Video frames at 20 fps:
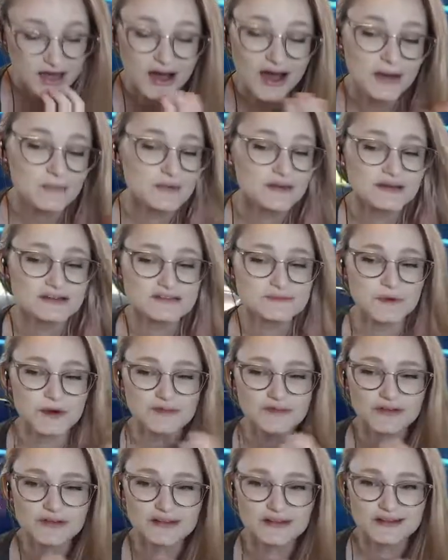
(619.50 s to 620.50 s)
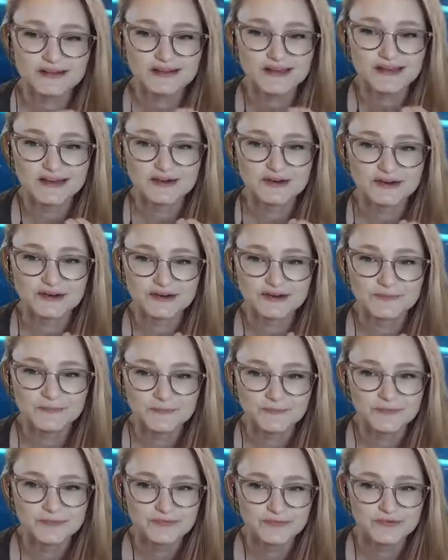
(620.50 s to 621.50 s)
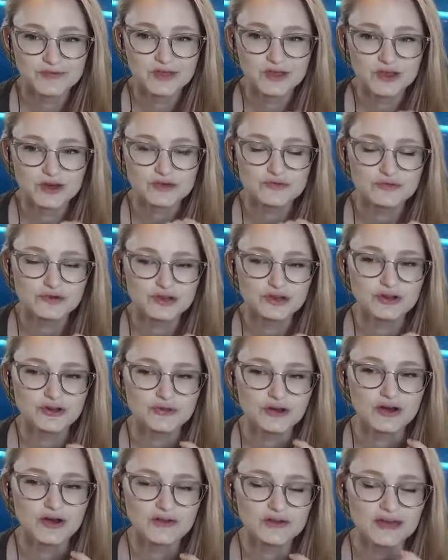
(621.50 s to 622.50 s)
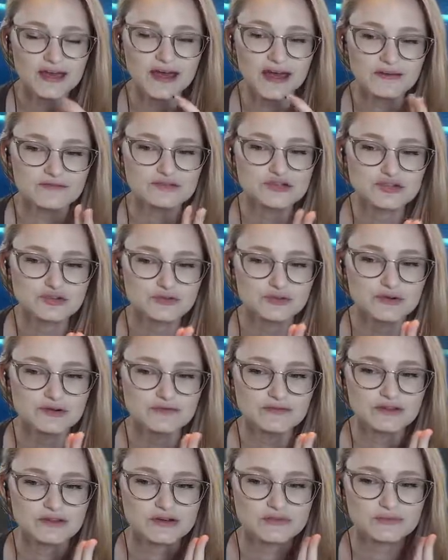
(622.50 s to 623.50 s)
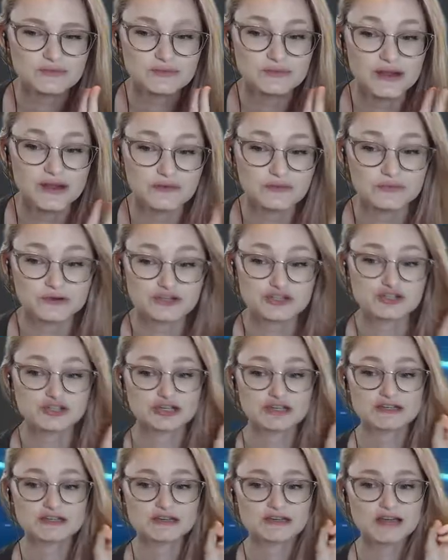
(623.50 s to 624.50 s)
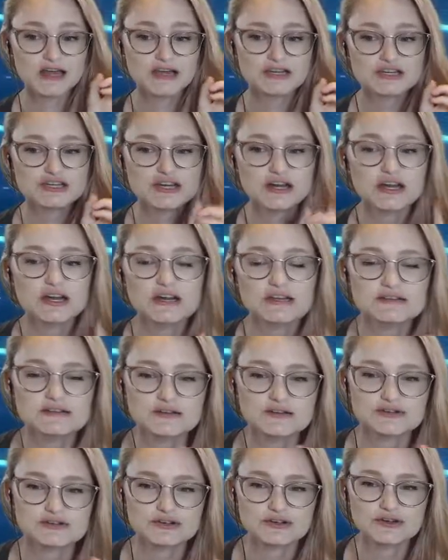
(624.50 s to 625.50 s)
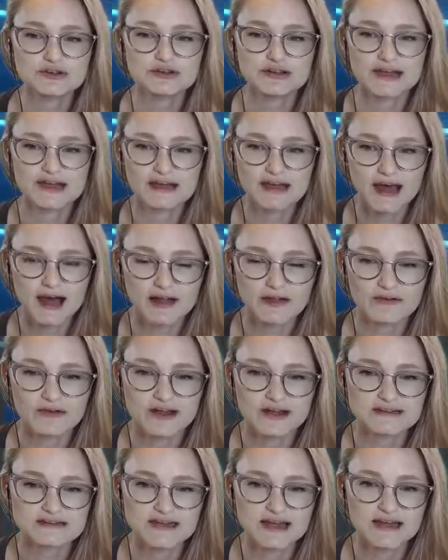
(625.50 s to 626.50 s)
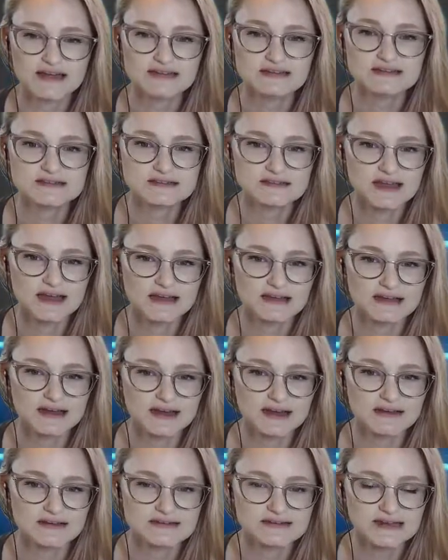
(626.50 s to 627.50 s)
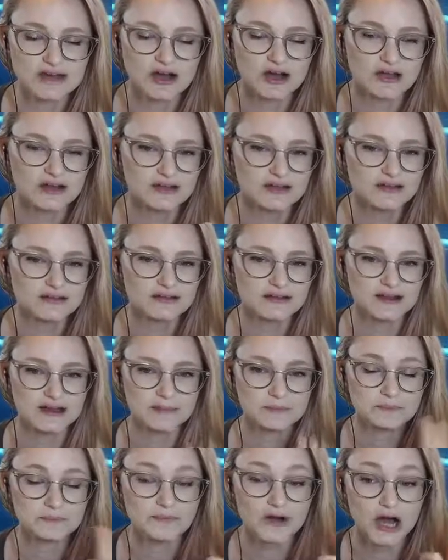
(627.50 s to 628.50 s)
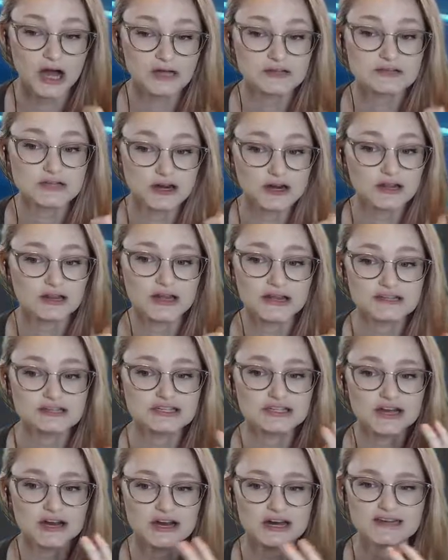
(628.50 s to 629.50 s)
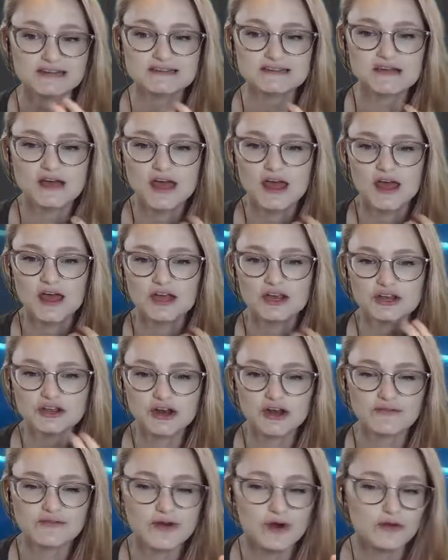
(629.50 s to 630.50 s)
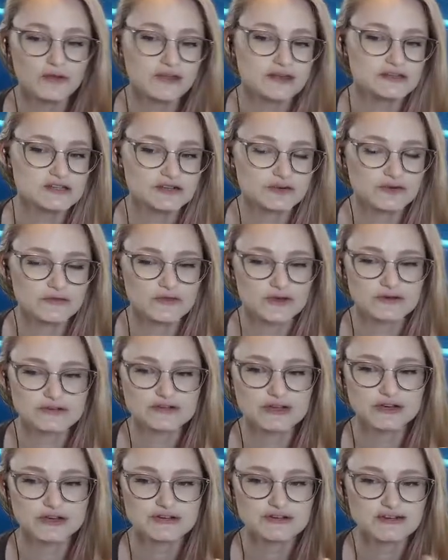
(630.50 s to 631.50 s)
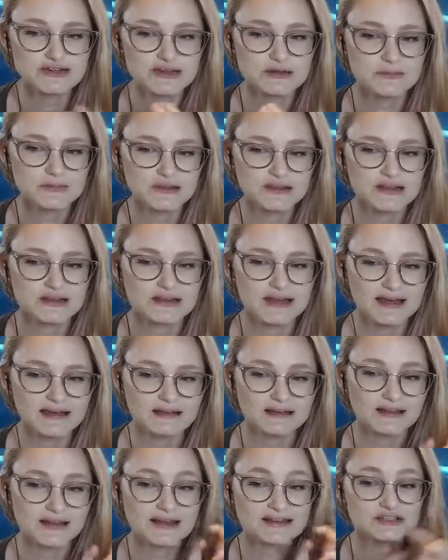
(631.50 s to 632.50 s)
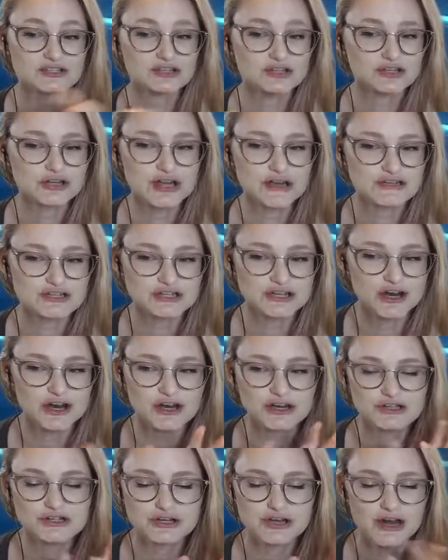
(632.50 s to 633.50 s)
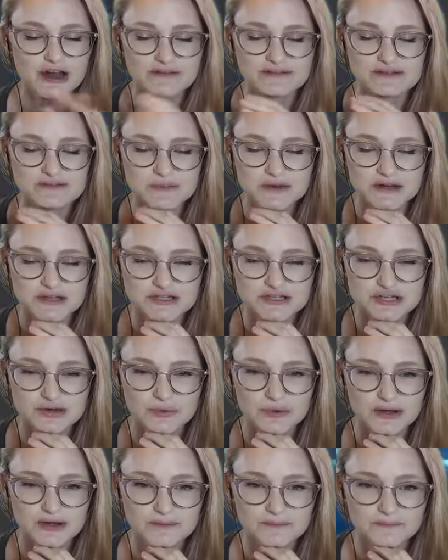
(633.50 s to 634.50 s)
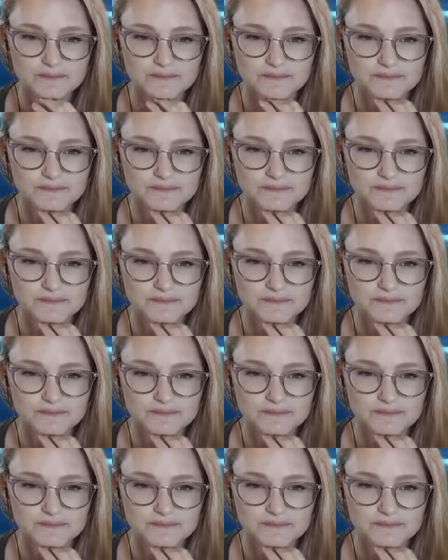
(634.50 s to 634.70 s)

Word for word: I mean, it's perfectly legal. You can only have two of the, like, restricted legendaries. Those are, like, Calyrex Ice and Dialga, the, like, box art legendaries. You can have only two of those on your team, but the, like, lesser legendaries, you can have as many as you want.